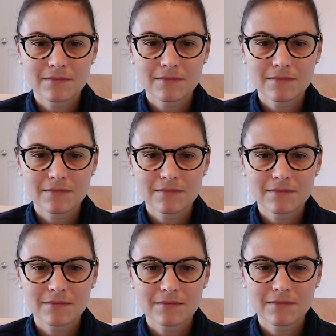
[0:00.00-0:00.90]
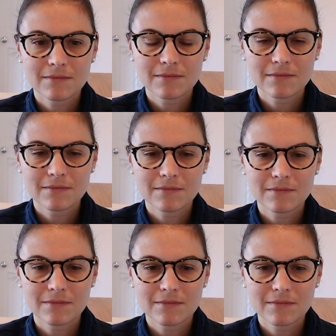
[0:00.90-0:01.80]

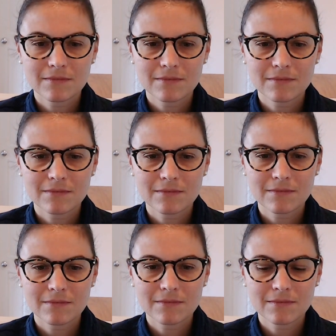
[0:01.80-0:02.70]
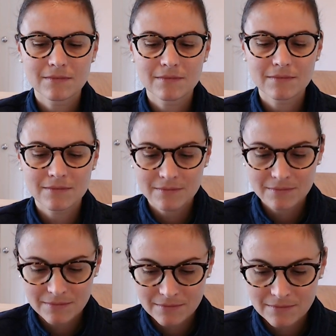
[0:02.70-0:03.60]

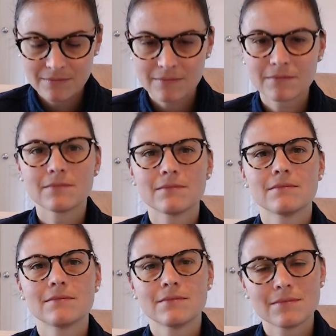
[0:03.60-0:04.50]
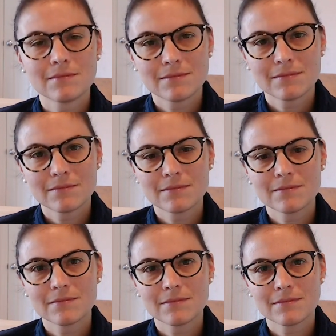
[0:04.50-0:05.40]

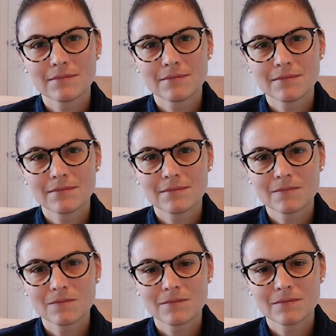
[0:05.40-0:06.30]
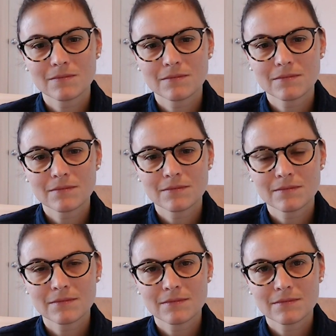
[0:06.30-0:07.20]

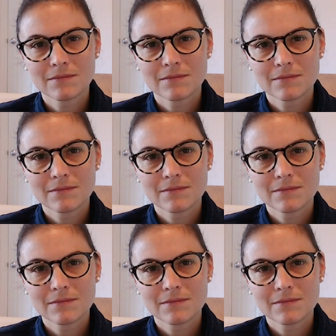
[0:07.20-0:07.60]
No words are spoken by the person on screen.